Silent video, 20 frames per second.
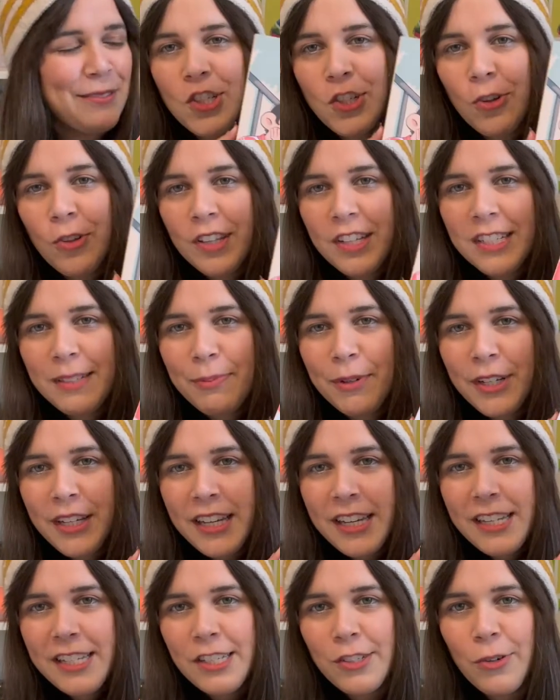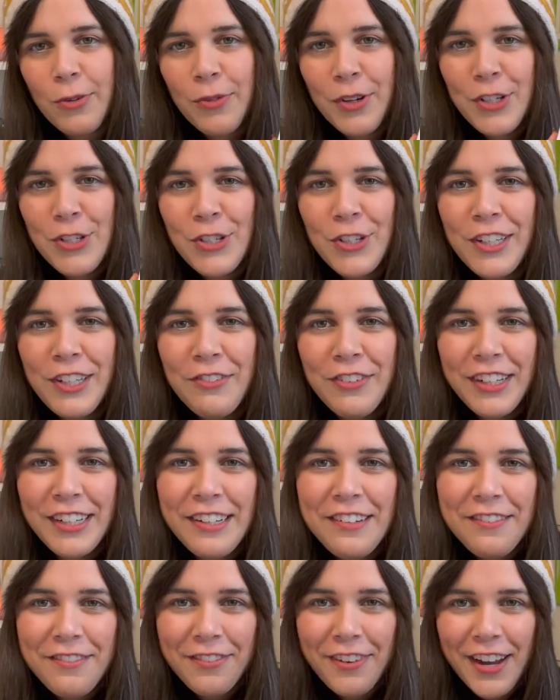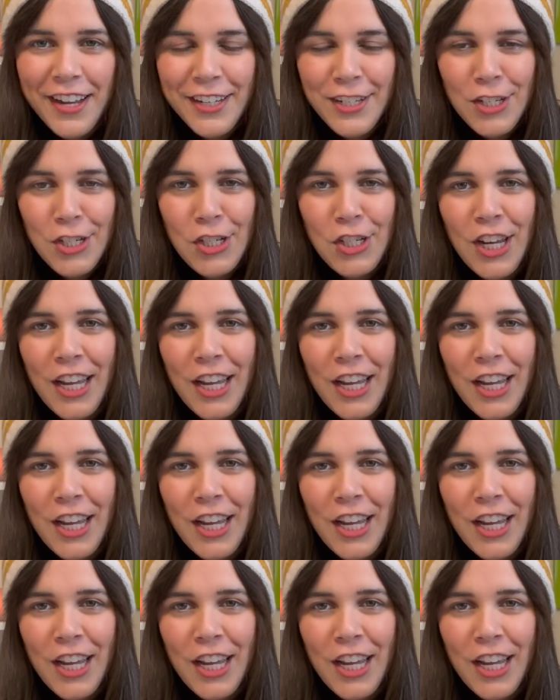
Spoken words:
So this book is originally written in French.